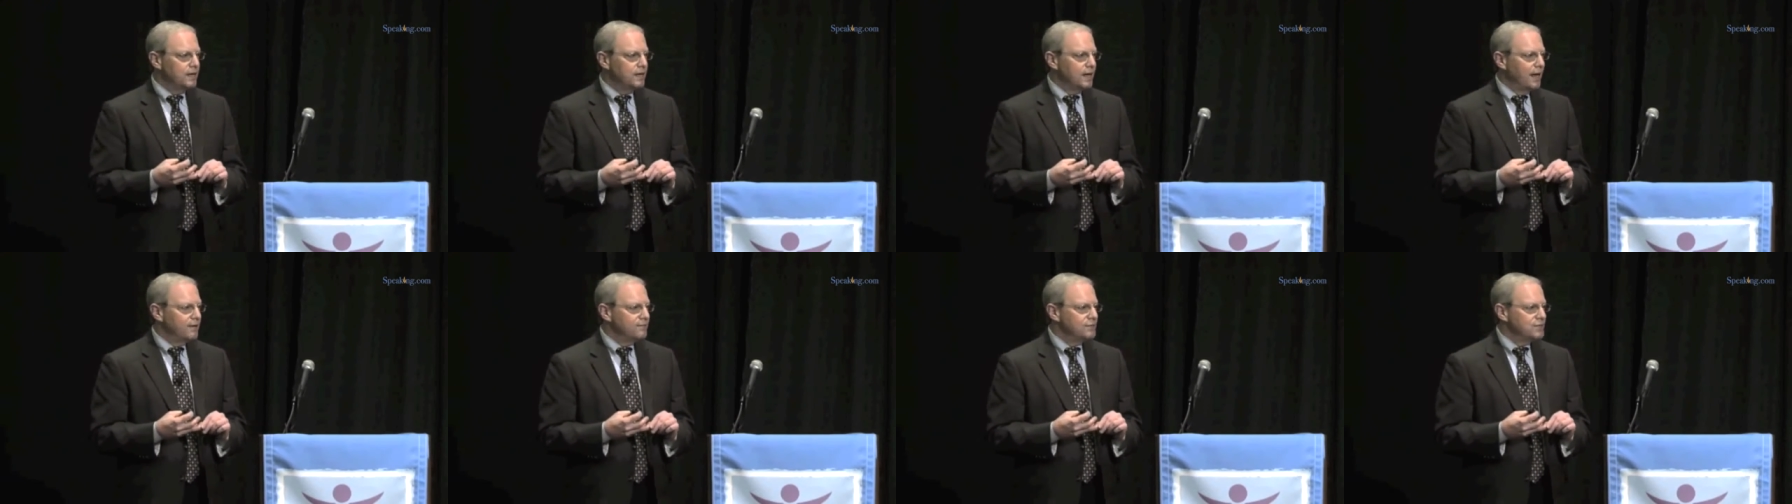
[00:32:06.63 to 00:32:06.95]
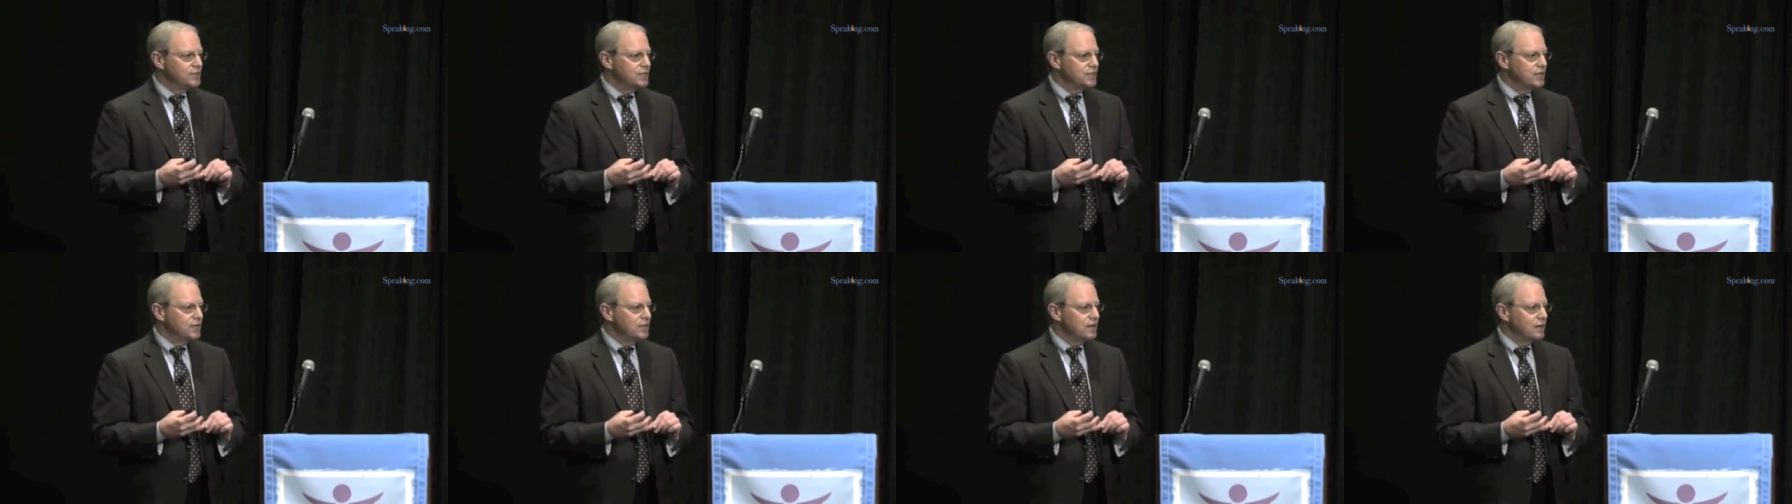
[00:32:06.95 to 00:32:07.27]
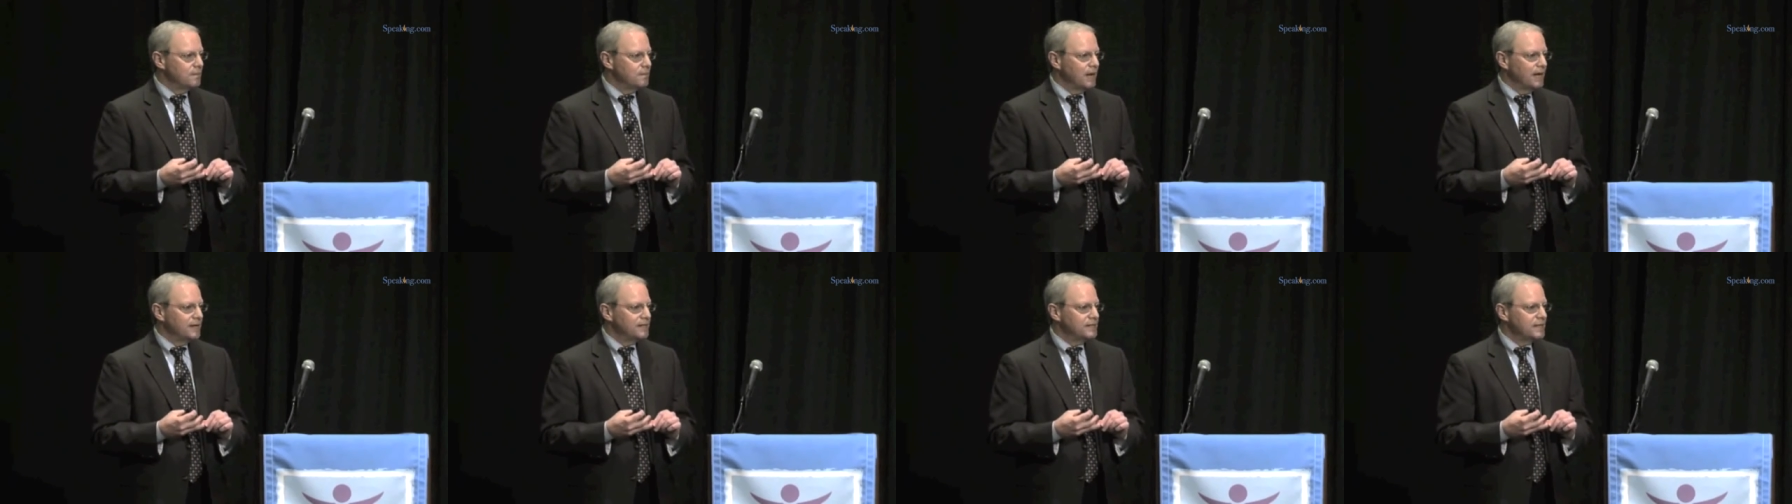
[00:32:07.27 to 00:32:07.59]
I've seen in
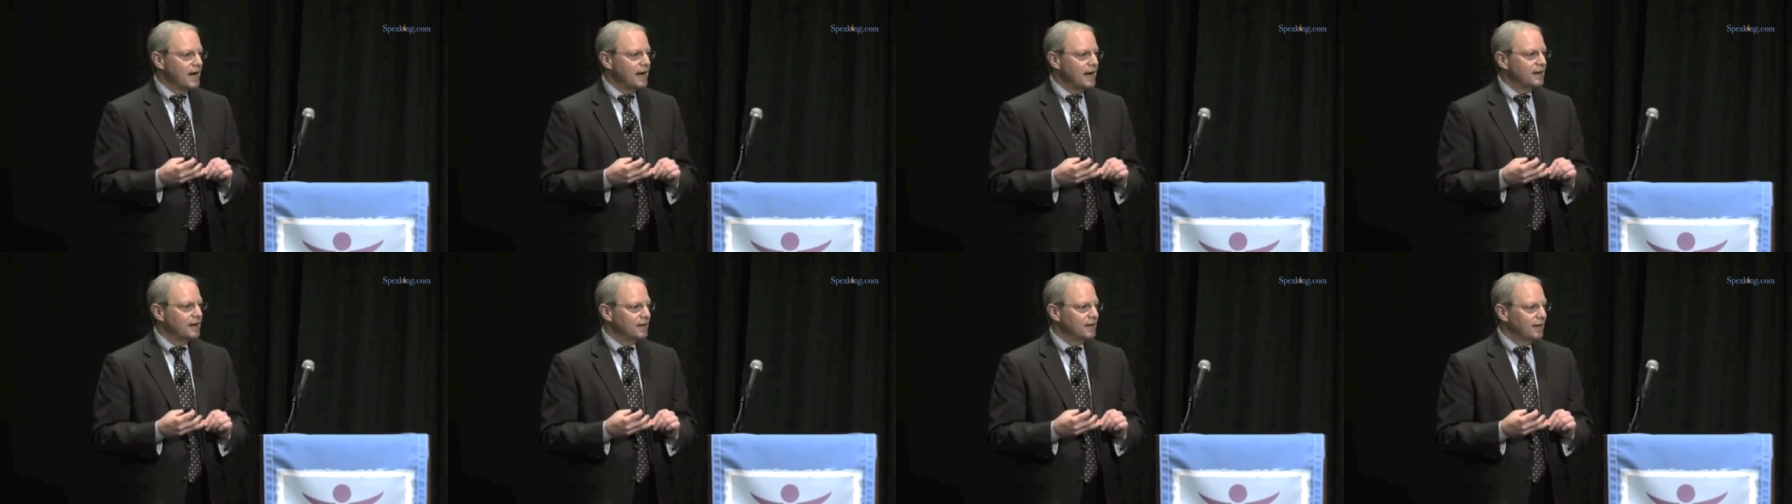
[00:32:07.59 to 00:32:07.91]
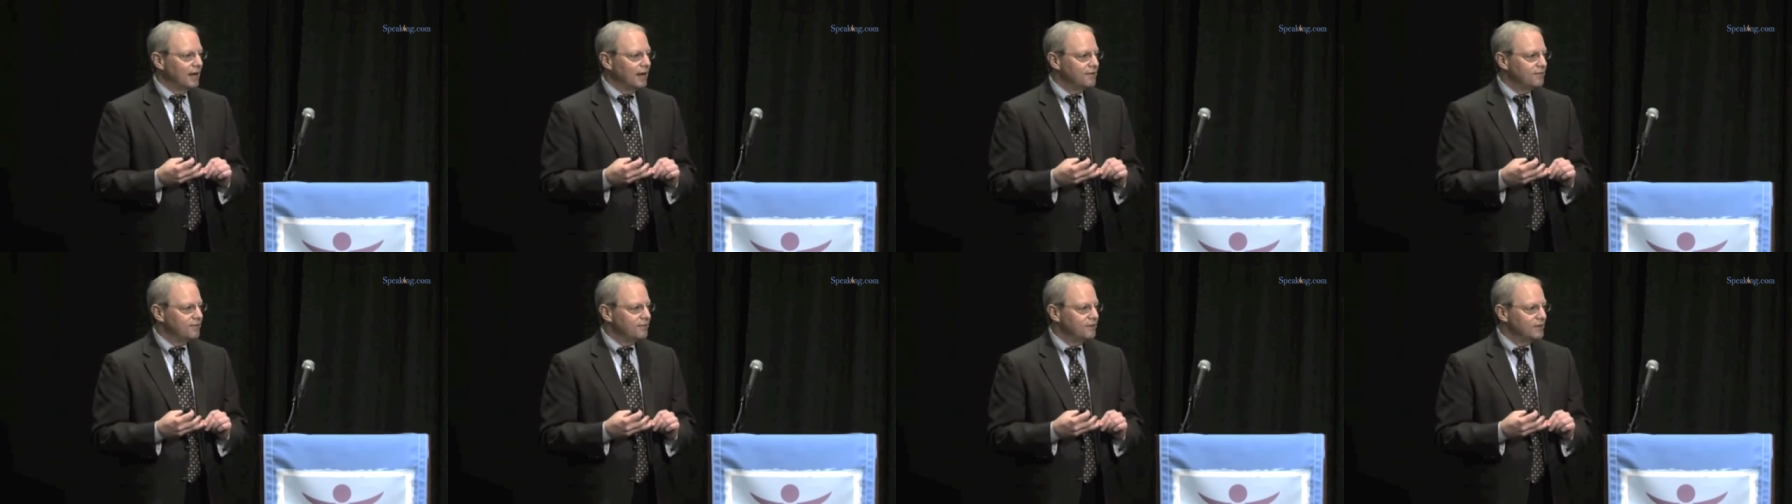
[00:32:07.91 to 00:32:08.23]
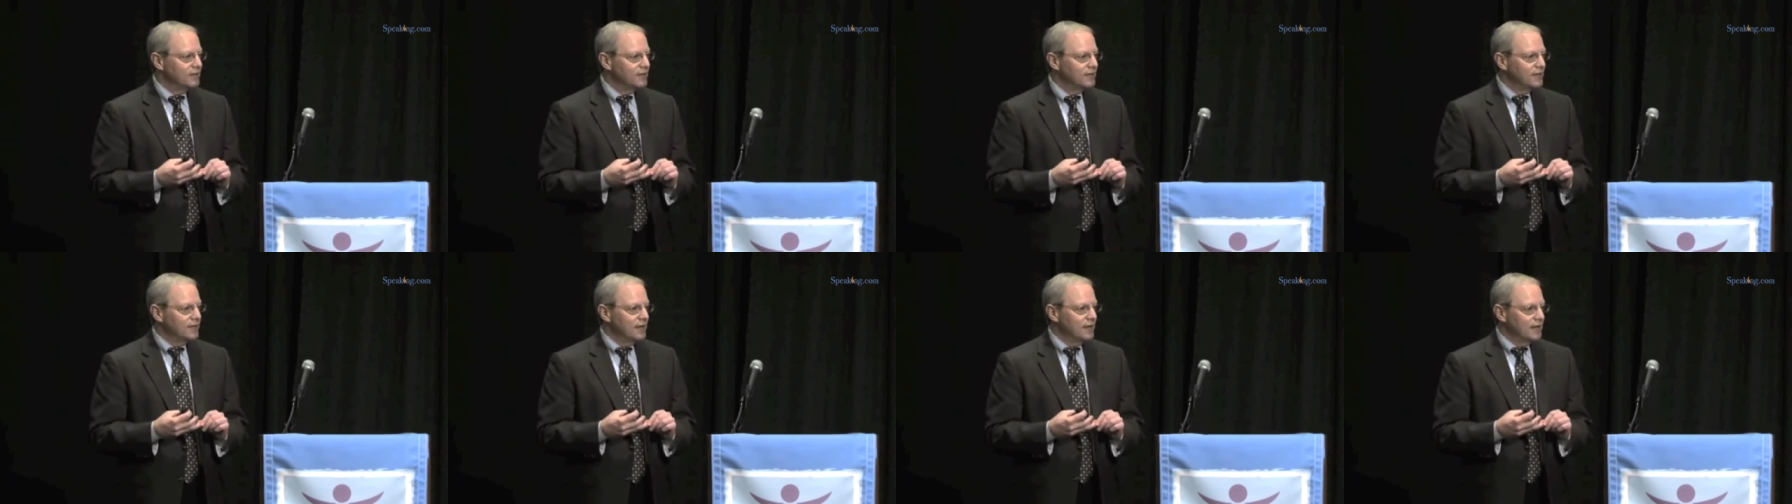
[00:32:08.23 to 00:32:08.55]
my entire life
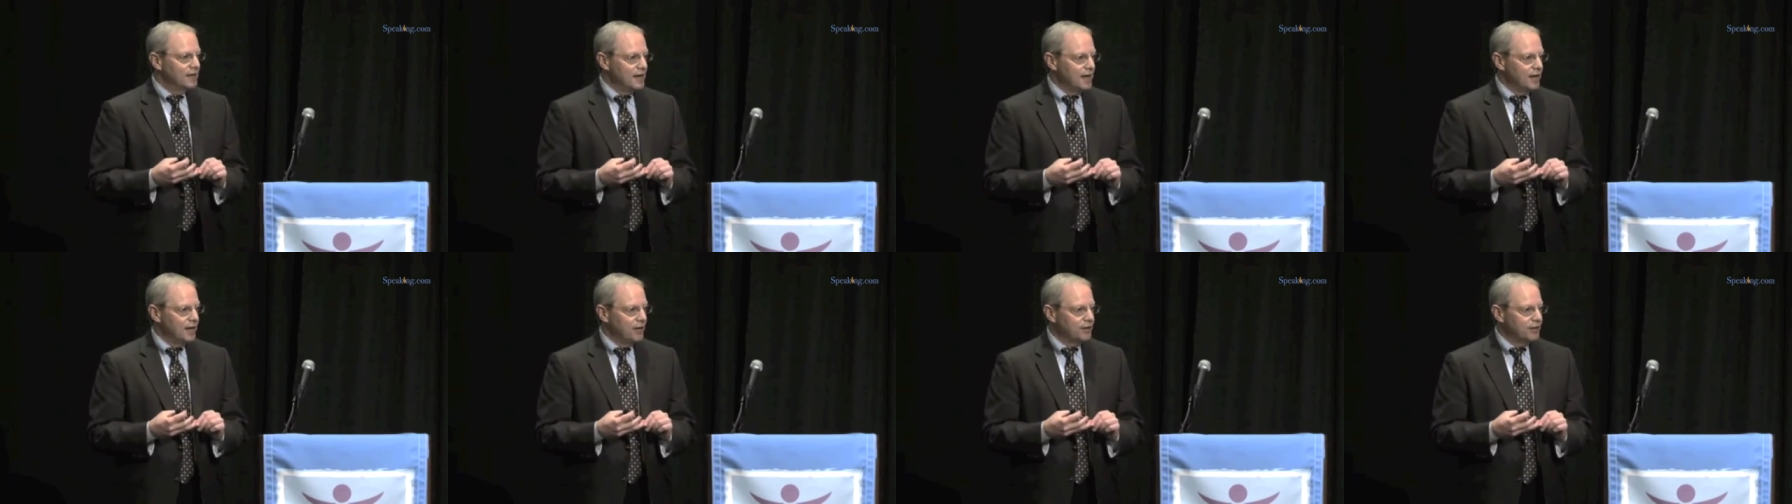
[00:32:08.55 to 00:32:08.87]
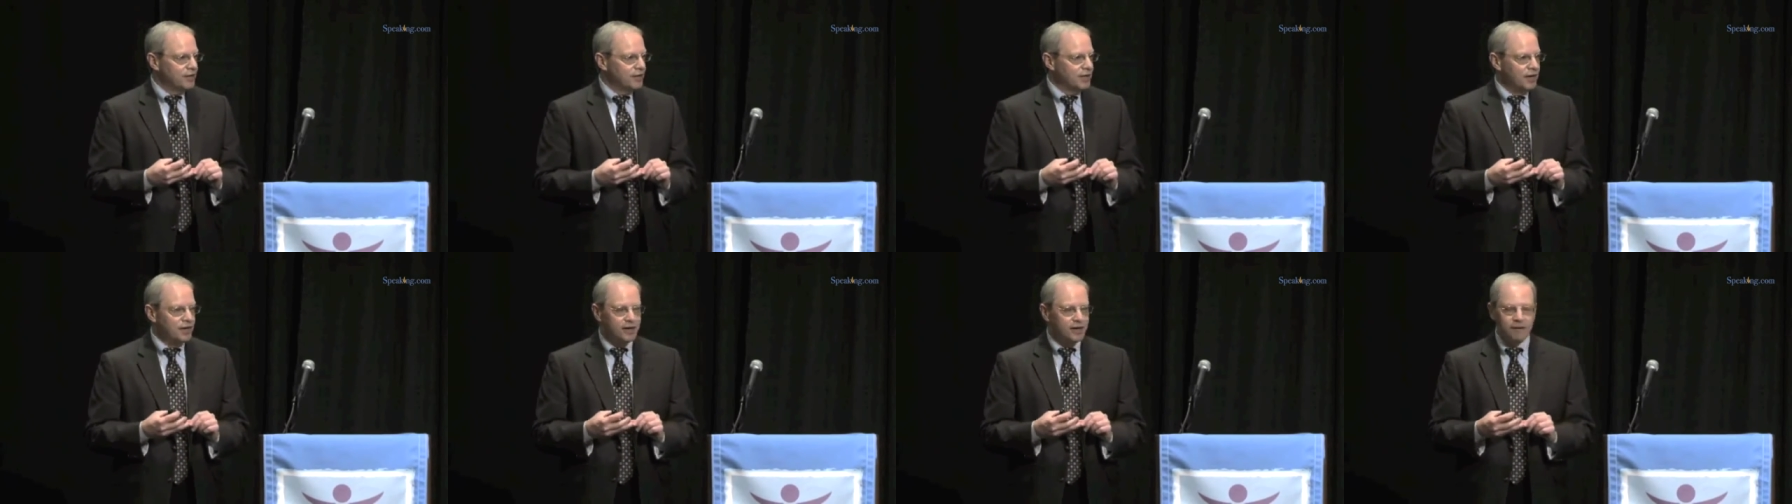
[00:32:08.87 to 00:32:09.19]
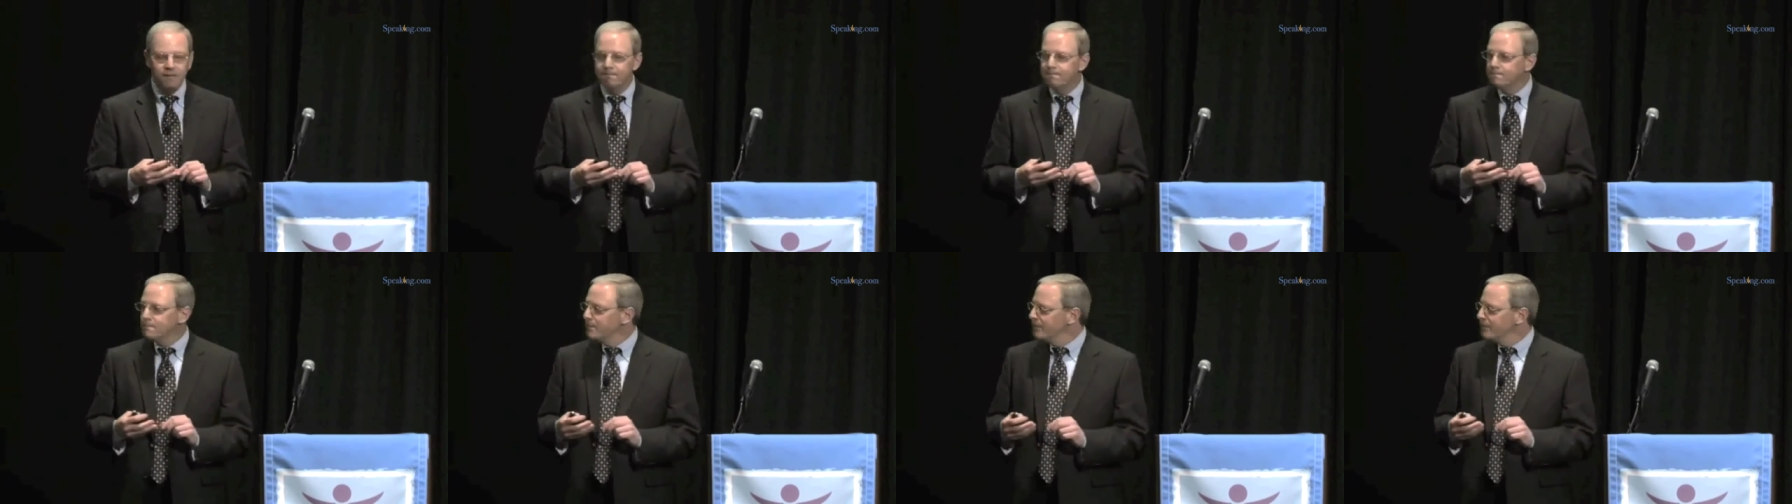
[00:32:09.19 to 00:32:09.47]
in healthcare.